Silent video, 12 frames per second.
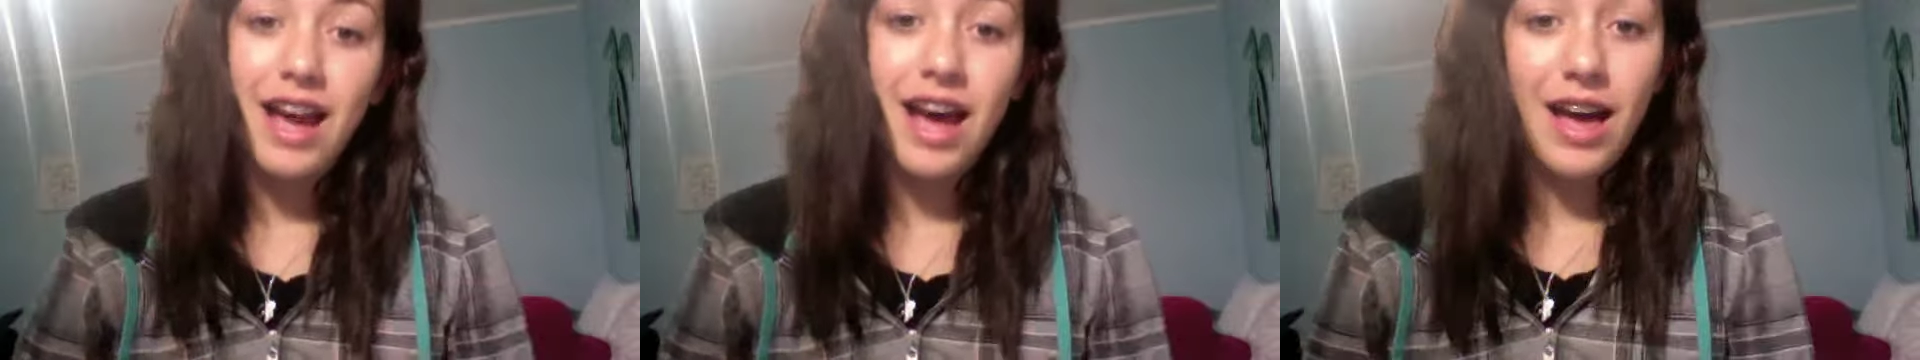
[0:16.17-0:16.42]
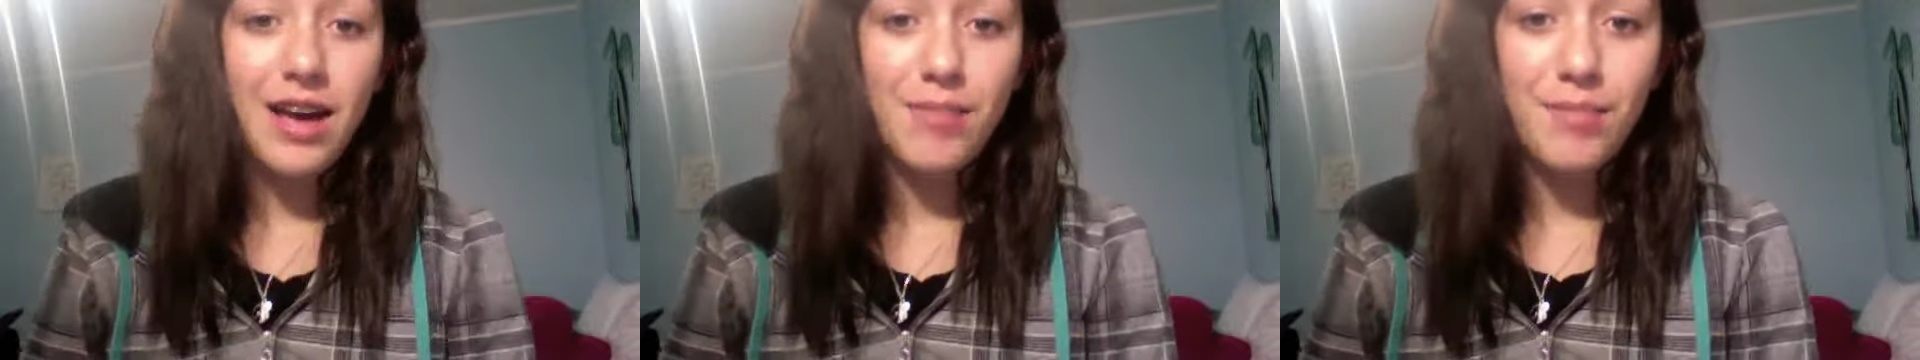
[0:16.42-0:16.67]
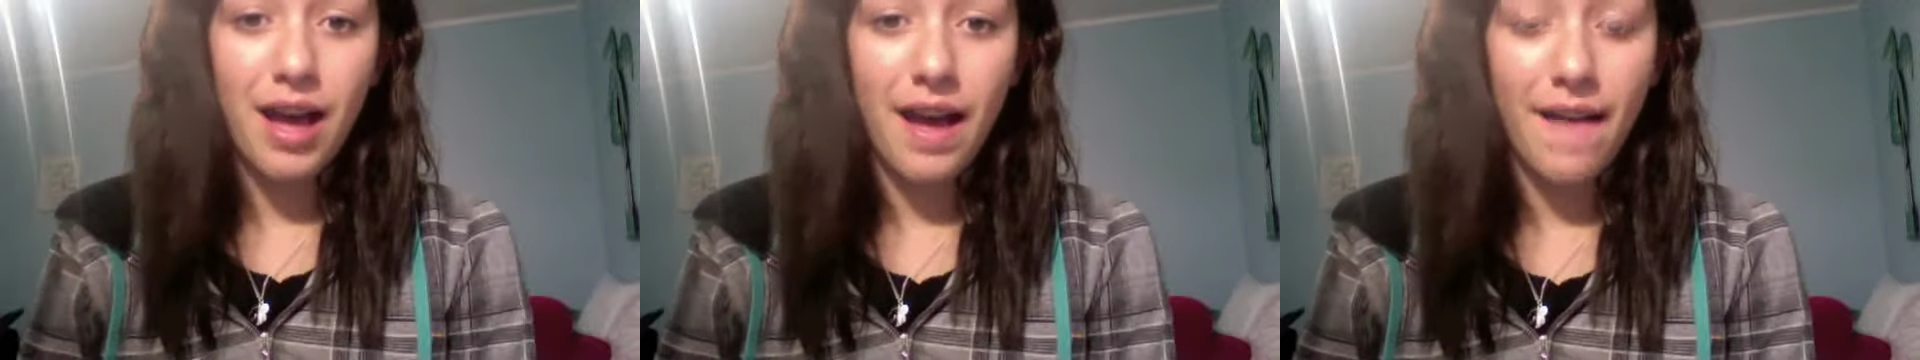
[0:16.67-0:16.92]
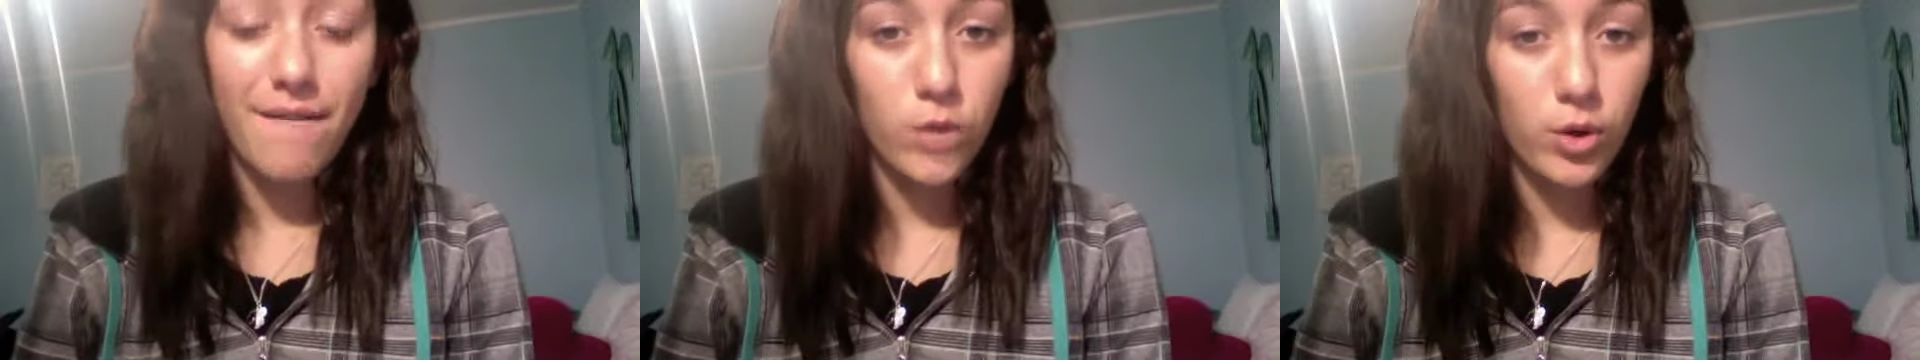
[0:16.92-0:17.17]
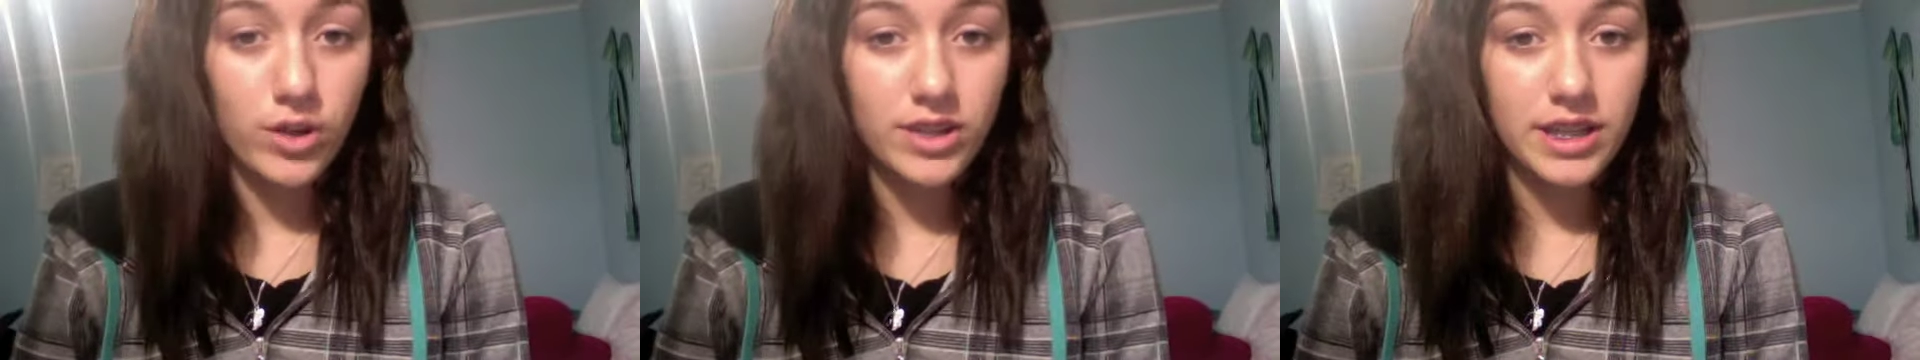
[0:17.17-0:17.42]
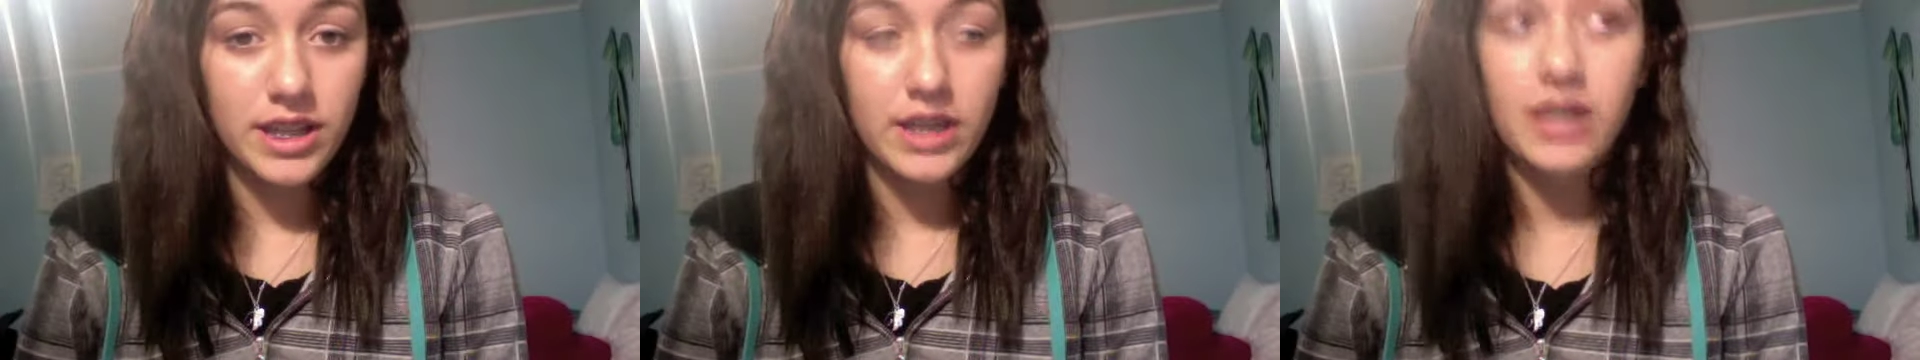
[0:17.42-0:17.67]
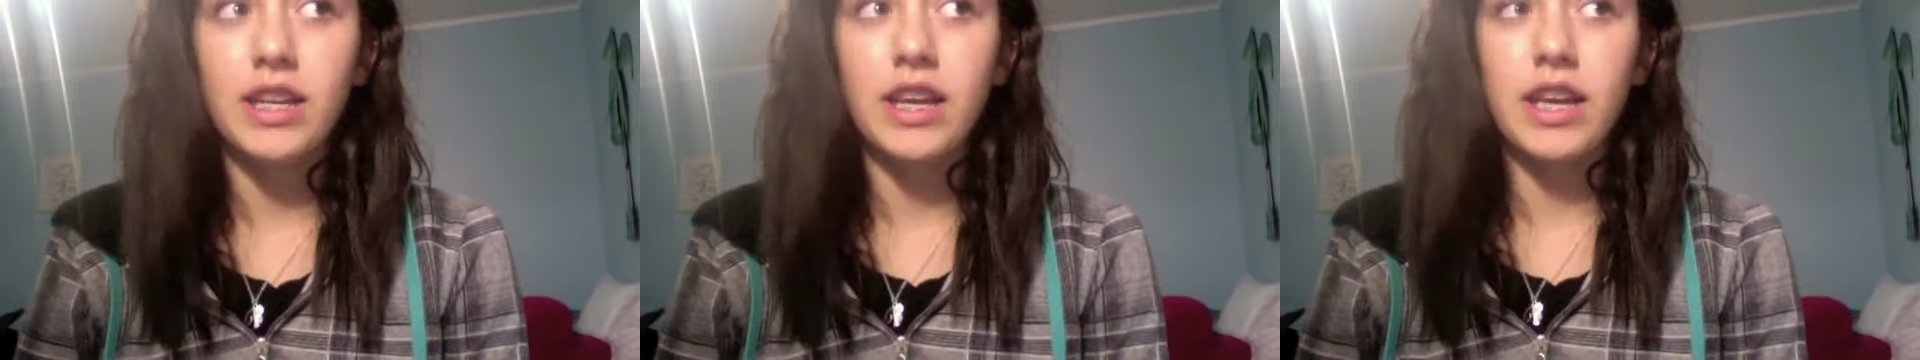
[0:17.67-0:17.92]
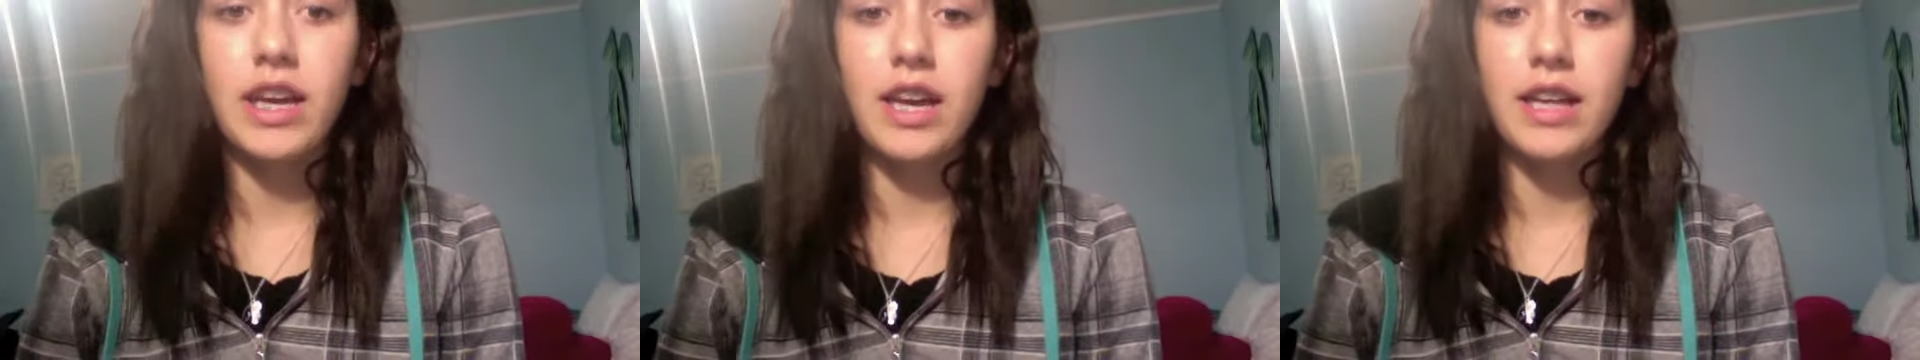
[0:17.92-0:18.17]
I'm 14
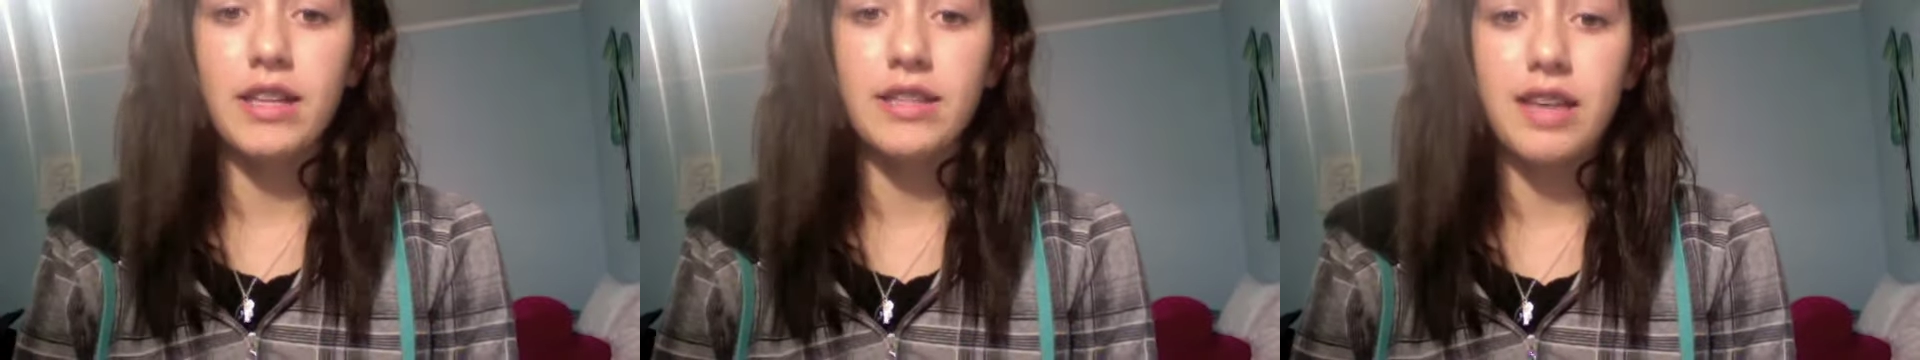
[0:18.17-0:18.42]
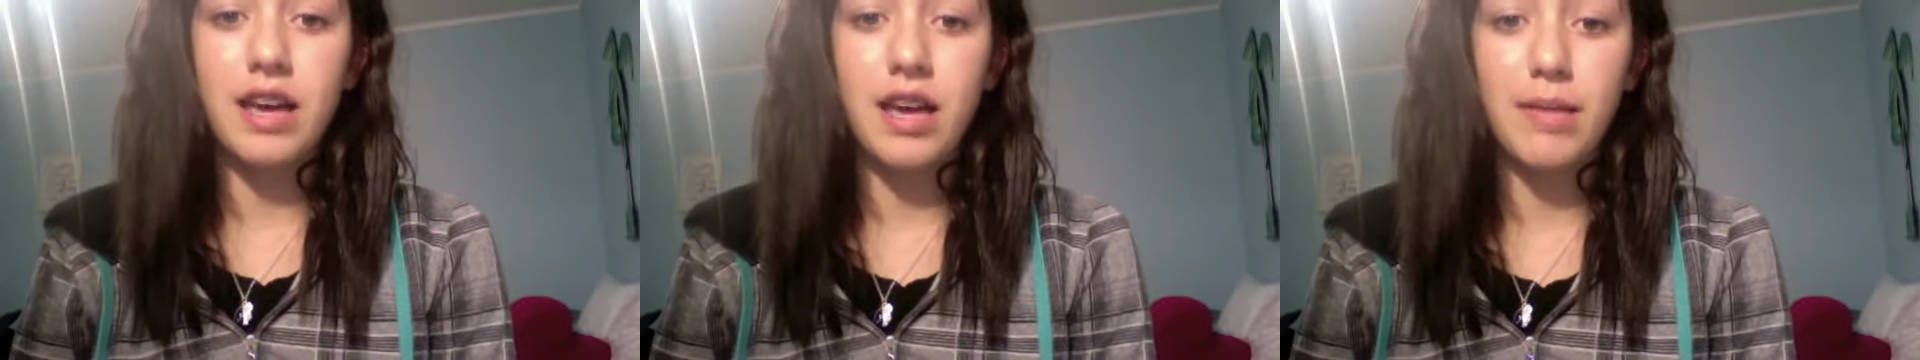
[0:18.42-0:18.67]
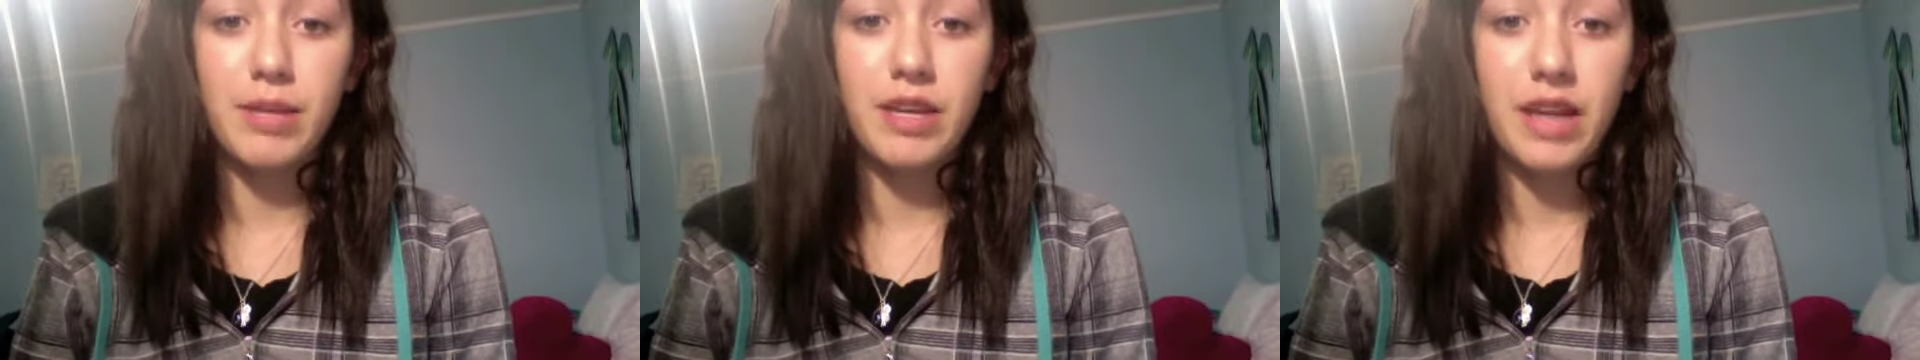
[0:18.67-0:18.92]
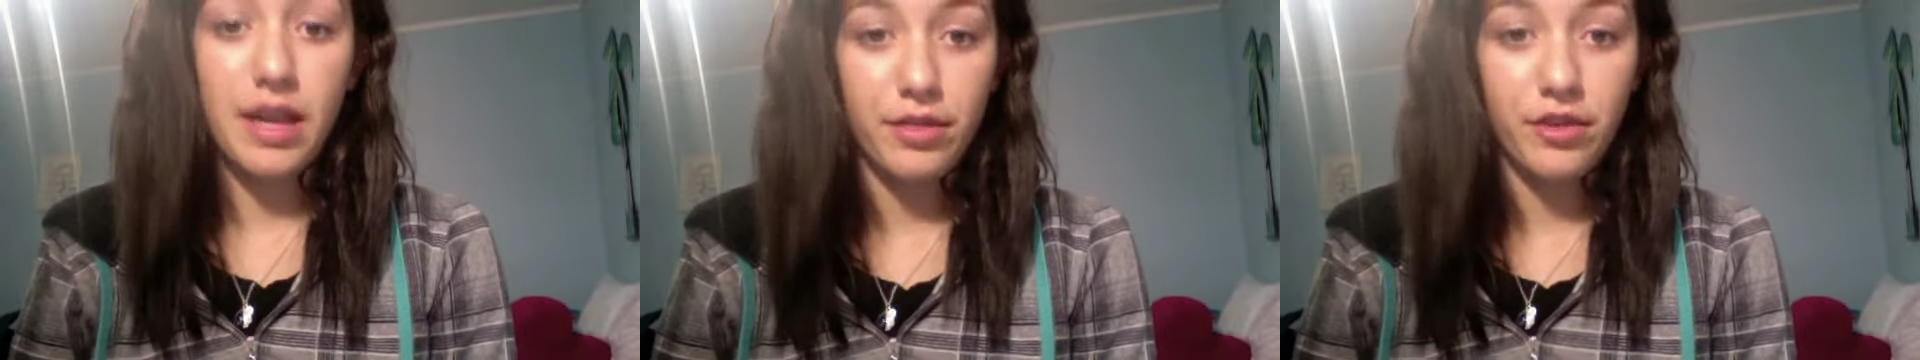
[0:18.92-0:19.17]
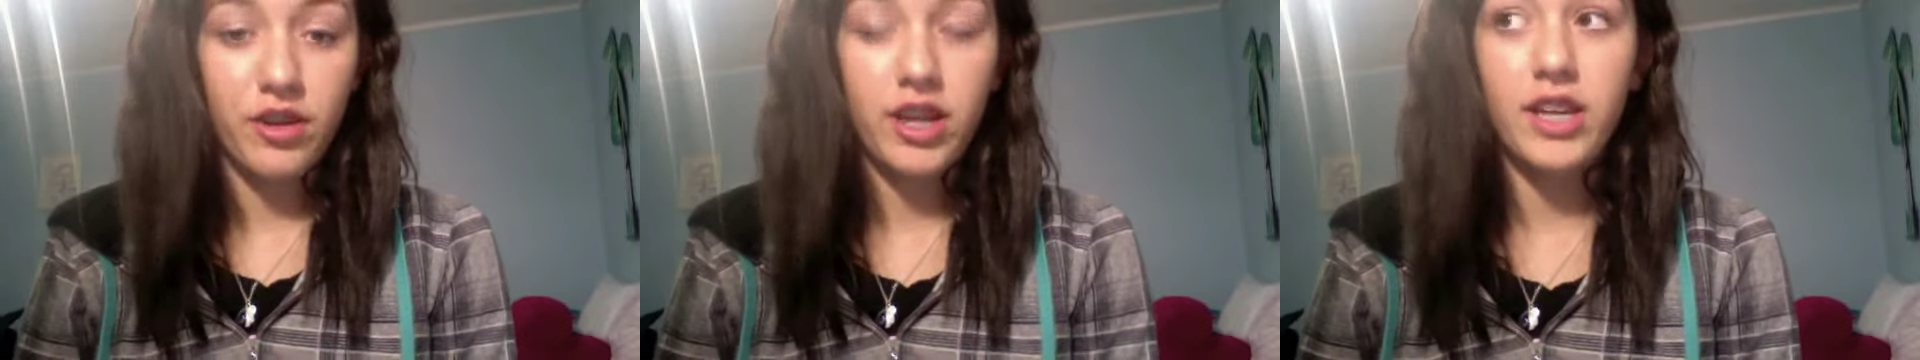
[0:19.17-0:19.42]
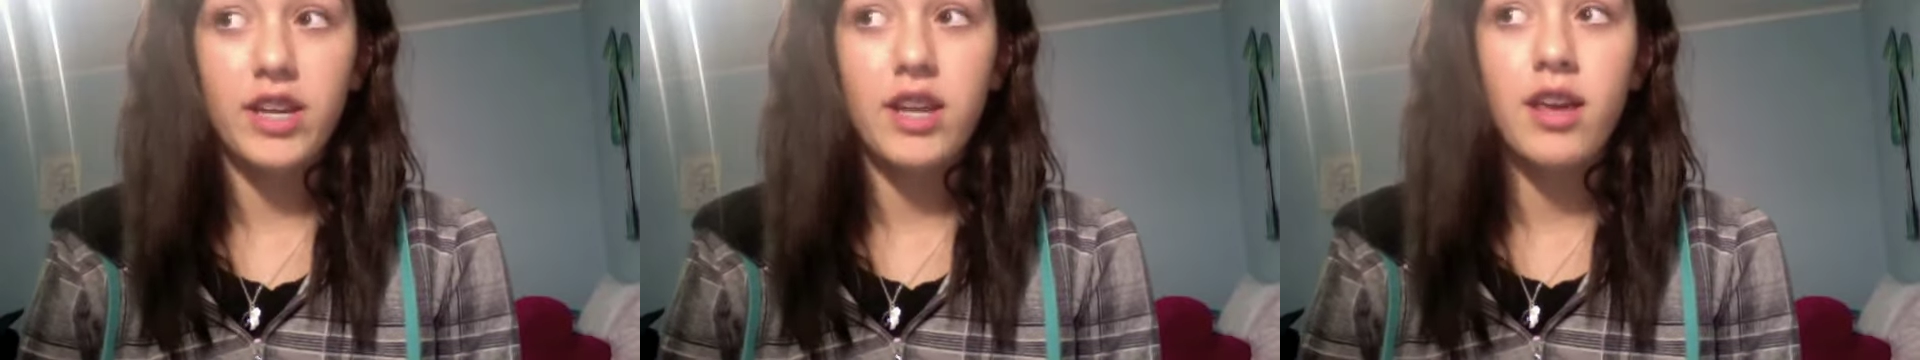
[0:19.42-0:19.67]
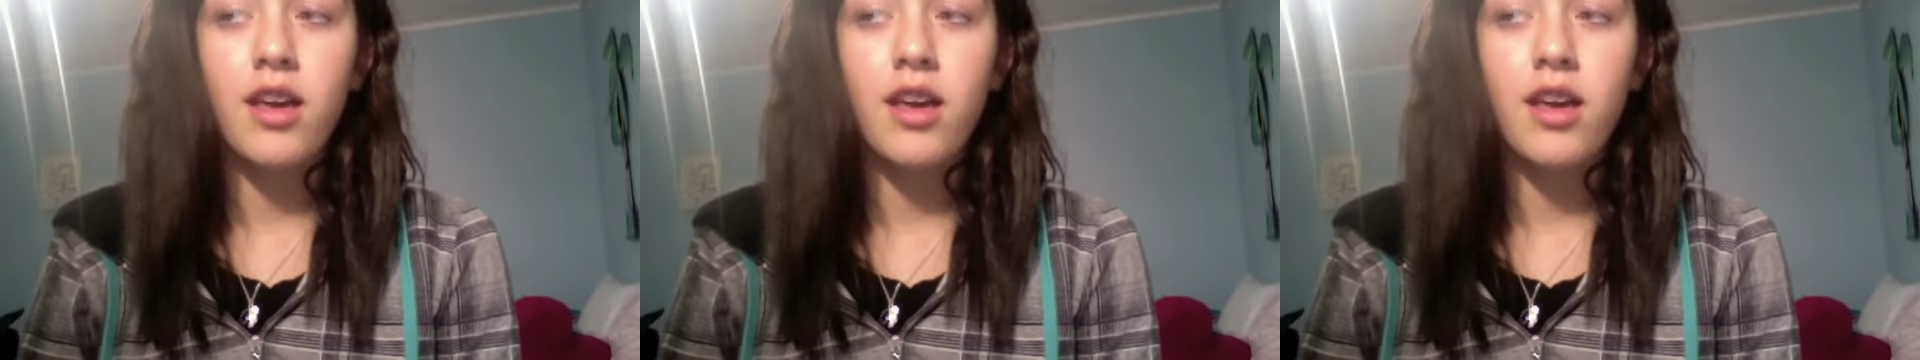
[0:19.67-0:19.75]
and I'm in 9th grade.